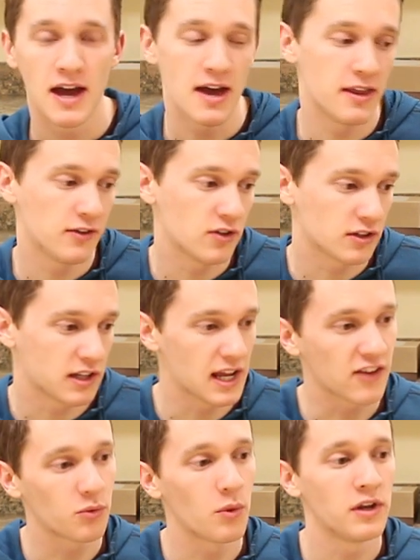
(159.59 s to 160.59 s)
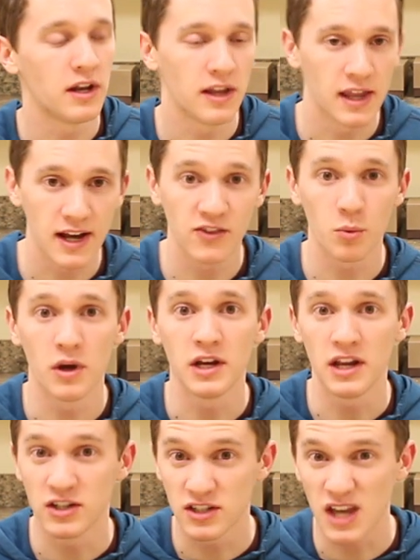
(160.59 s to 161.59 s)
and then he took the next one and the next one,
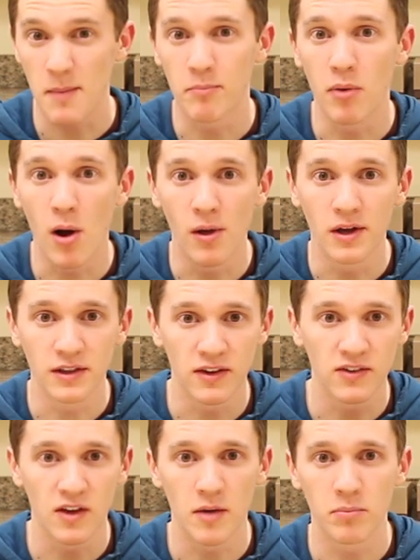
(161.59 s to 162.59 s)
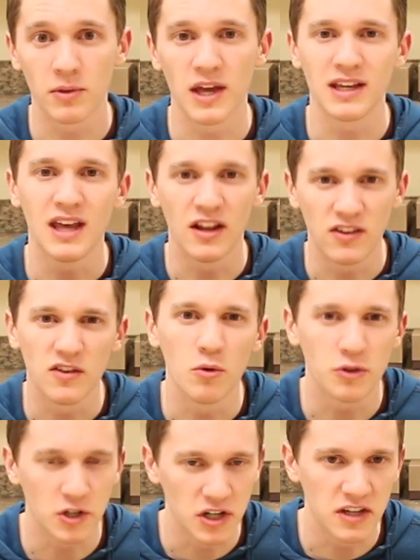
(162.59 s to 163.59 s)
and he just kept balling this up like kids do
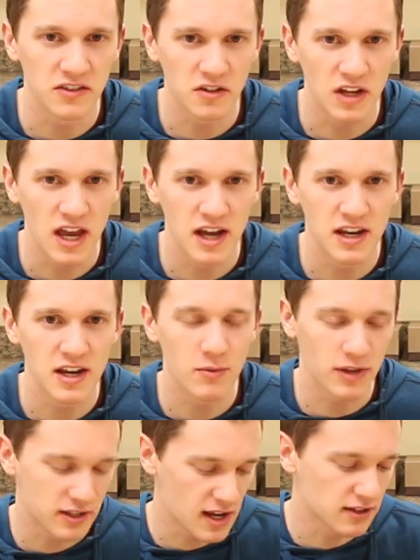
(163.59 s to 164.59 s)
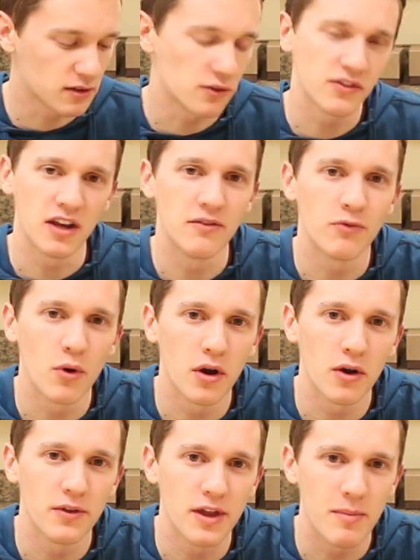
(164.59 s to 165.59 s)
with their Easter candy when they take the little tin
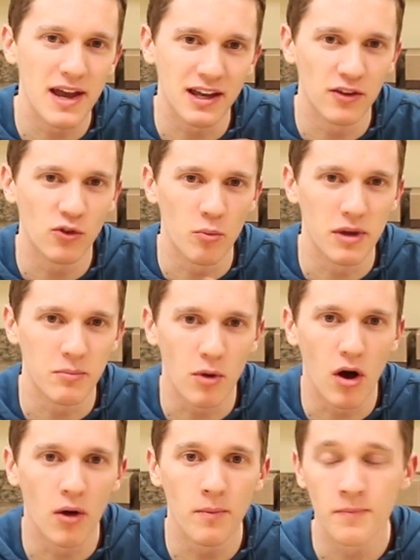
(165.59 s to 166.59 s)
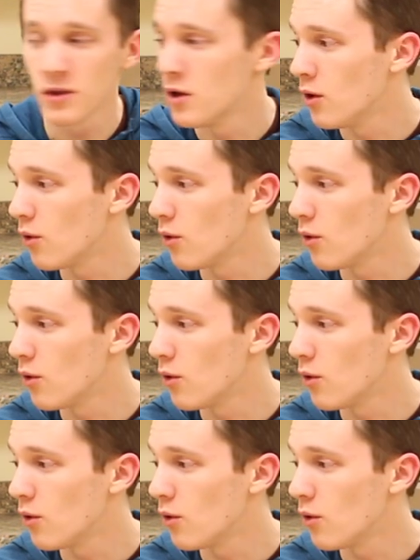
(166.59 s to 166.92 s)
foil and they make it into a big ball.